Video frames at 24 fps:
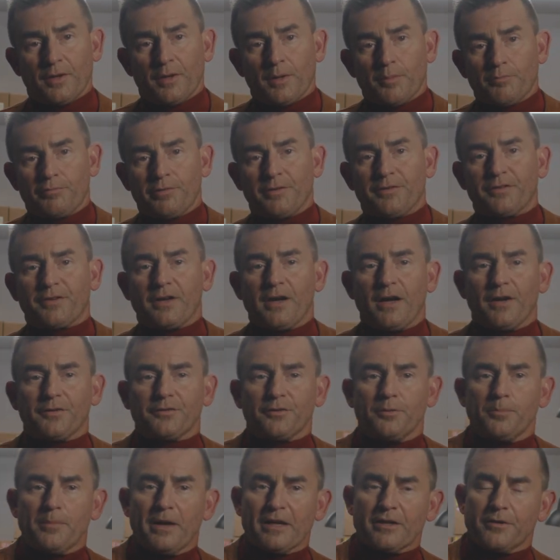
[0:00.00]
Prince
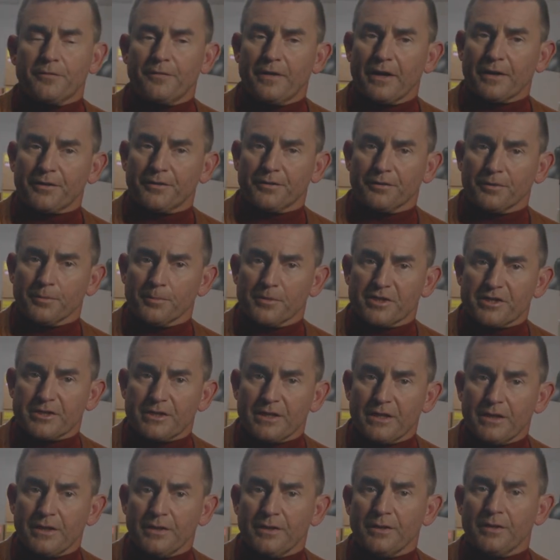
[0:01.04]
Castle manufactures a
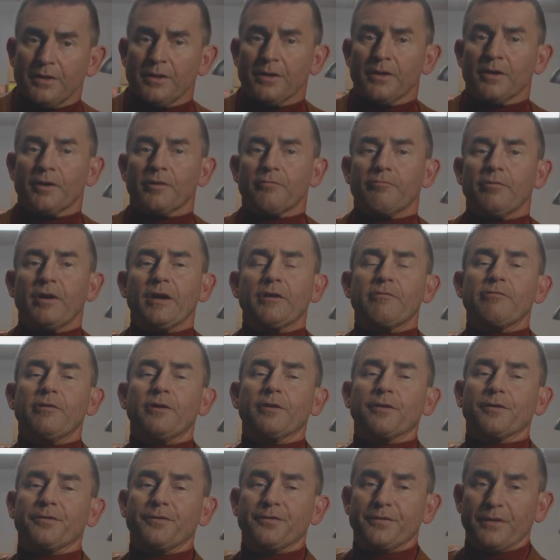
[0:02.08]
machine, Ray
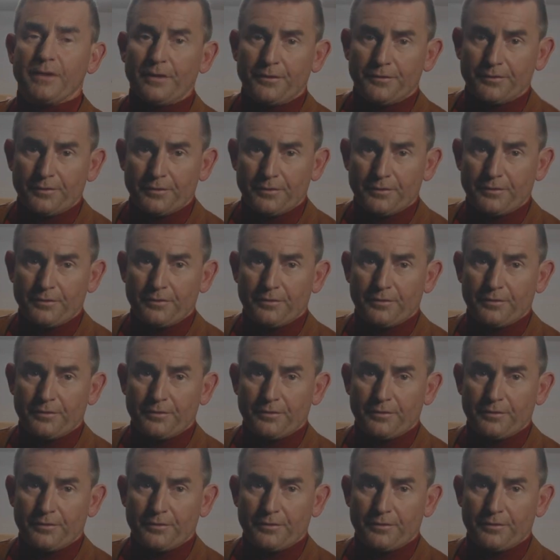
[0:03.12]
Kroc sells it.